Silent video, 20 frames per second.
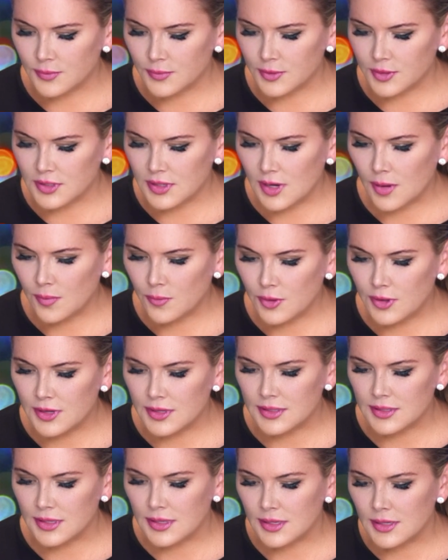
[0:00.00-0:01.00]
for some
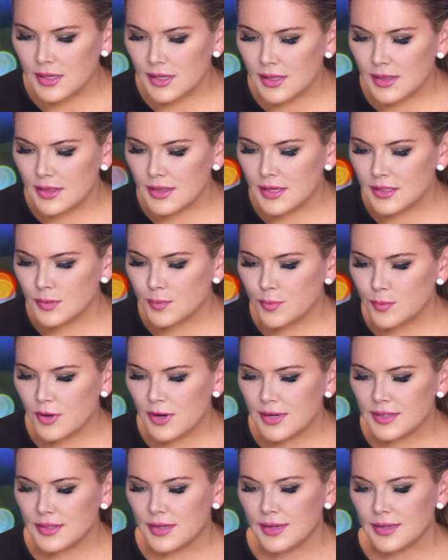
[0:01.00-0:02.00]
reason, this
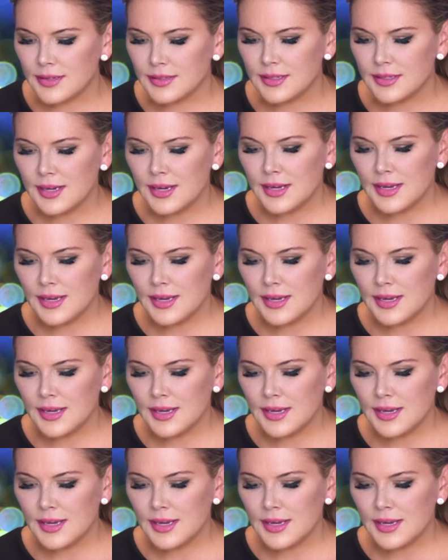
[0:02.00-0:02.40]
president